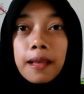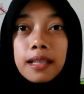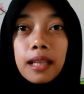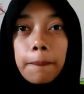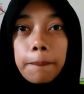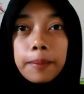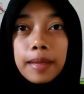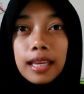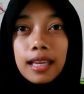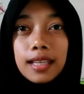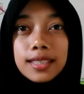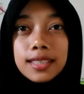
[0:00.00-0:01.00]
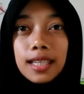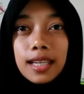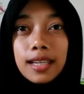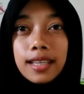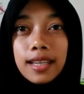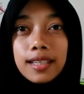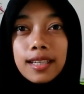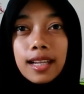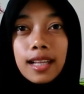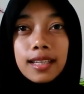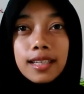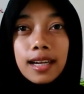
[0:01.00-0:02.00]
Tapi caranya
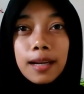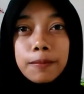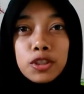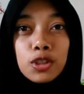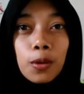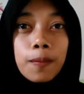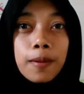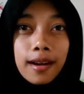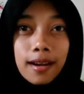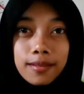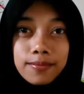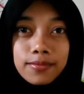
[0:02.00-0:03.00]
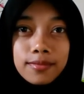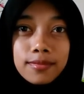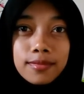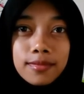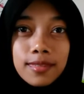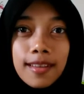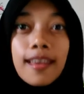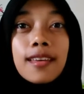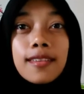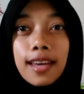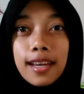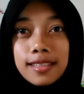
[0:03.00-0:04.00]
adalah dengan mencoba.
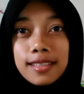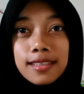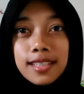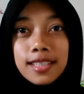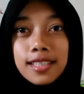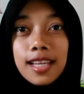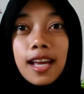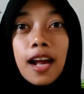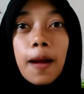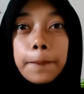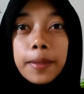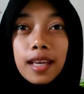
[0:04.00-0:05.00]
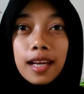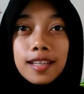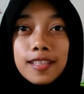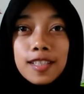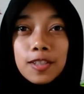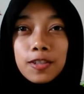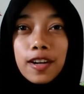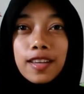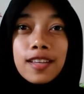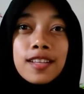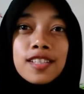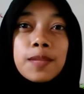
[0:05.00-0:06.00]
Yes, because
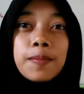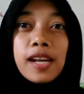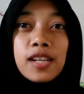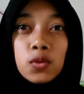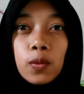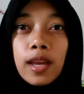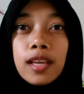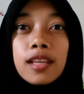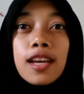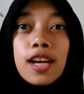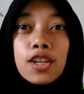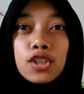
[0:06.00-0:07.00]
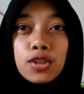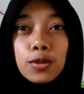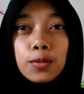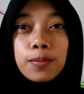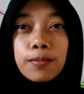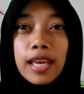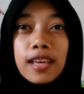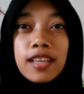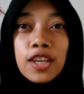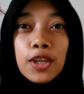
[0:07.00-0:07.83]
trying is the best way to make